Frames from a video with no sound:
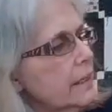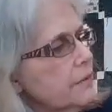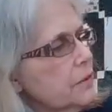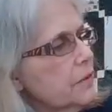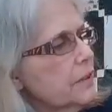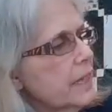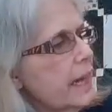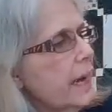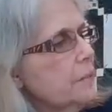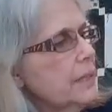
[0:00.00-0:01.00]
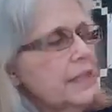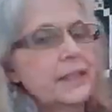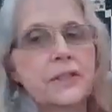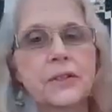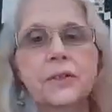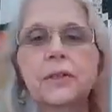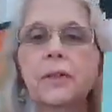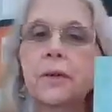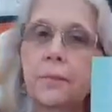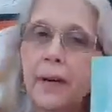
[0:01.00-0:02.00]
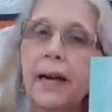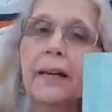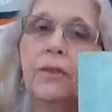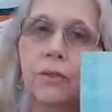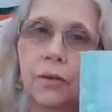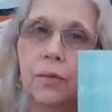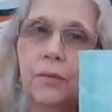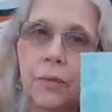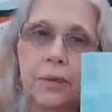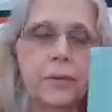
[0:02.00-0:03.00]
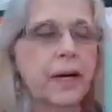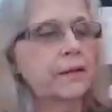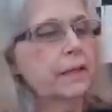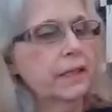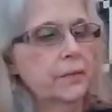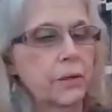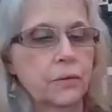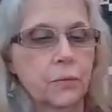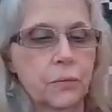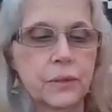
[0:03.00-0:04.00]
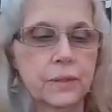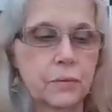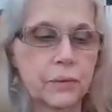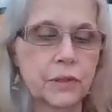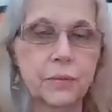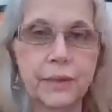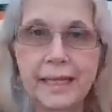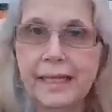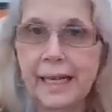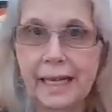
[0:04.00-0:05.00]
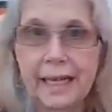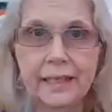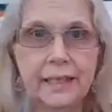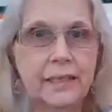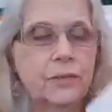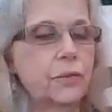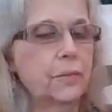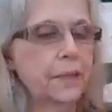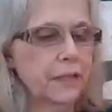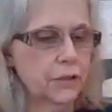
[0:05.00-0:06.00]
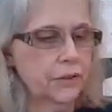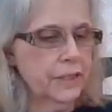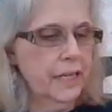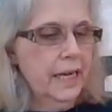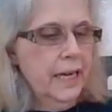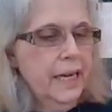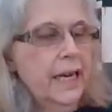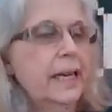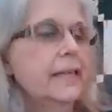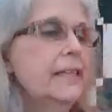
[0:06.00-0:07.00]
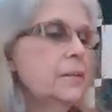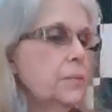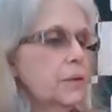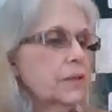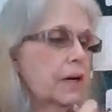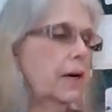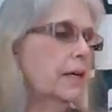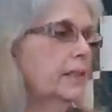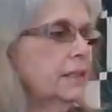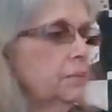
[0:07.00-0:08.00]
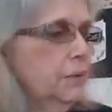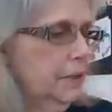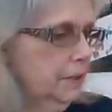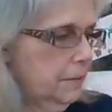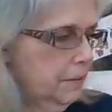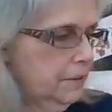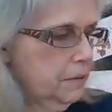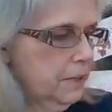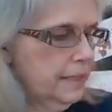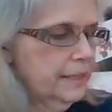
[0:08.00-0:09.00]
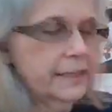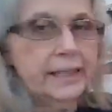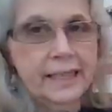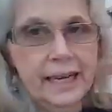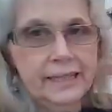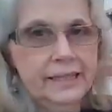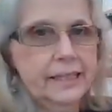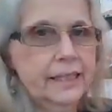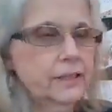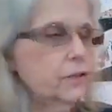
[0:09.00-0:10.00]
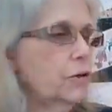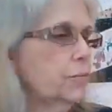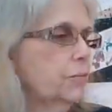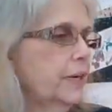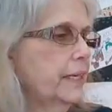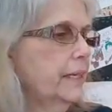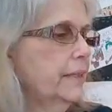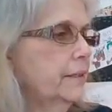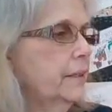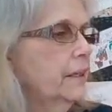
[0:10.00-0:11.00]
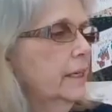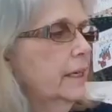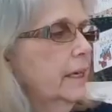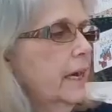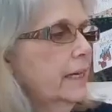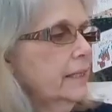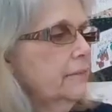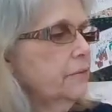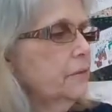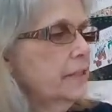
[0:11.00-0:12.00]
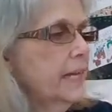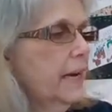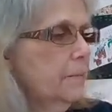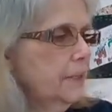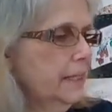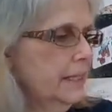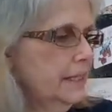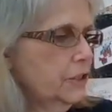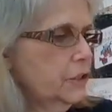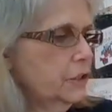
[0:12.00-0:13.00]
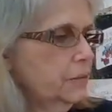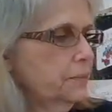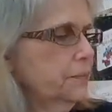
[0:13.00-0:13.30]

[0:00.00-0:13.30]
Clifford's Happy Easter by Norman Bridwell. He wrote the words I'm going to read, and he drew the pictures. And this book is published by Scholastic Incorporated. Clifford's Happy Easter.